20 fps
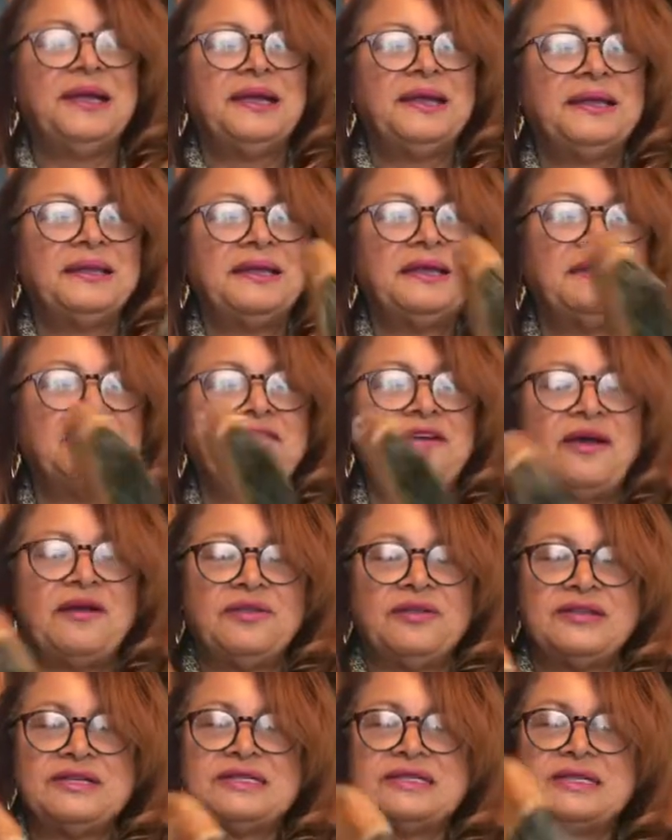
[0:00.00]
Then I found
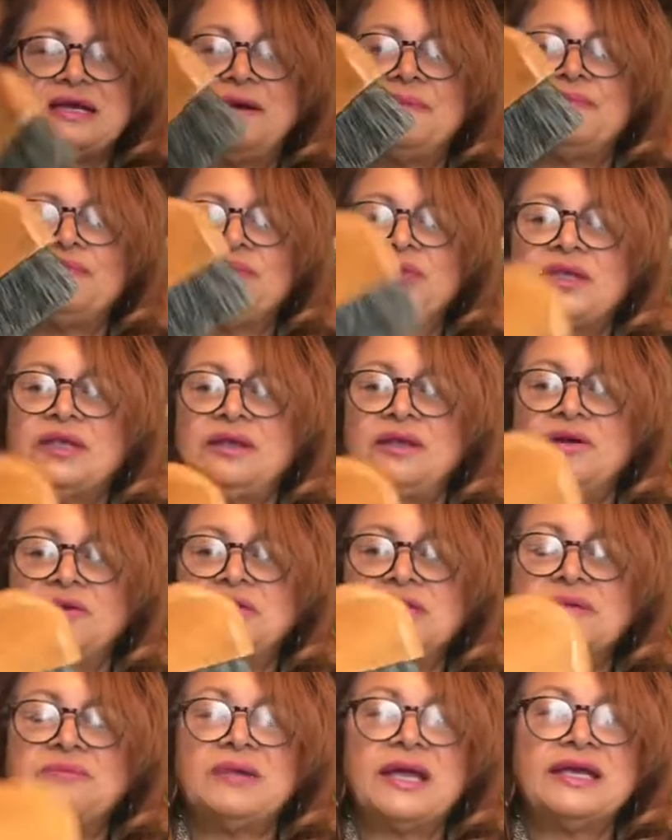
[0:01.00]
this,
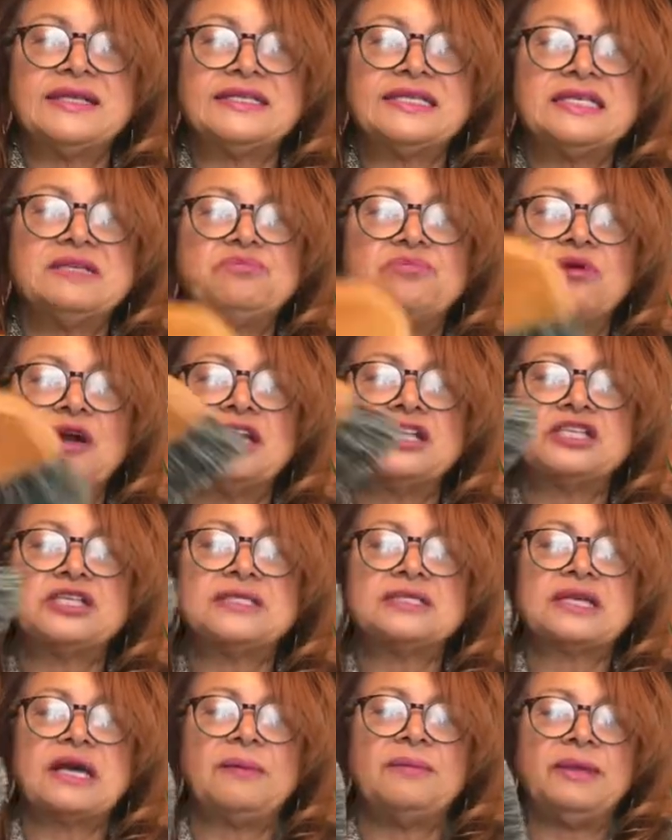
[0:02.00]
sometimes these brushes
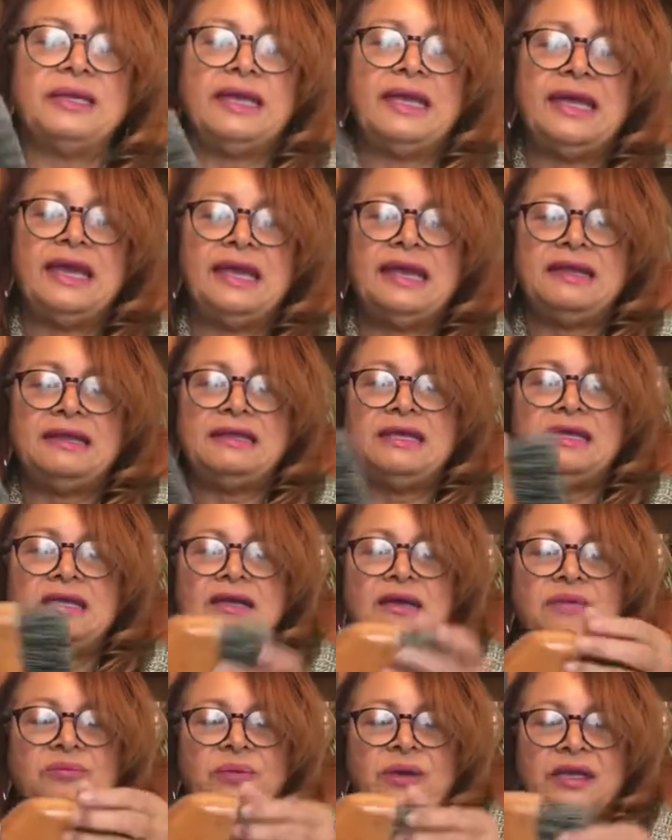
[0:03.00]
come in handy.
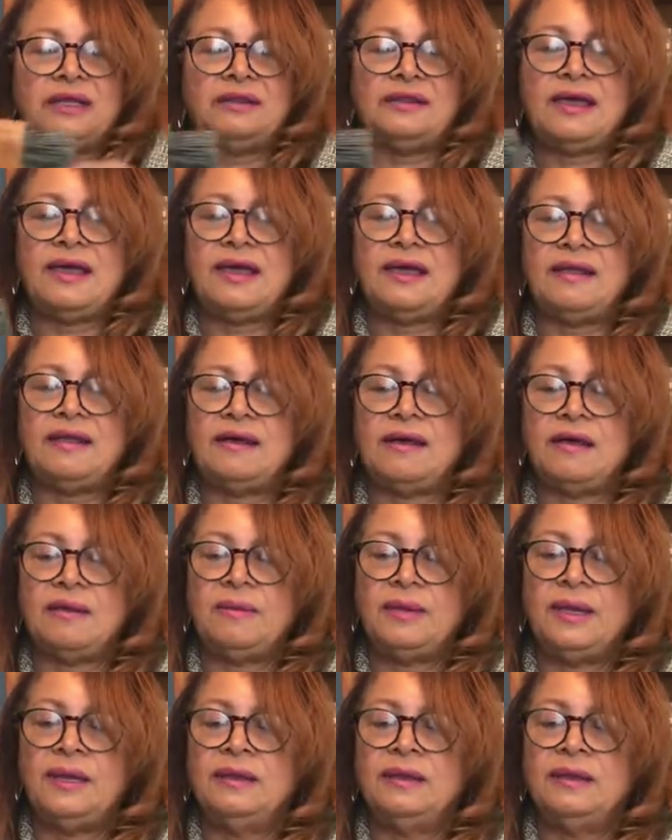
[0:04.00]
I picked that up.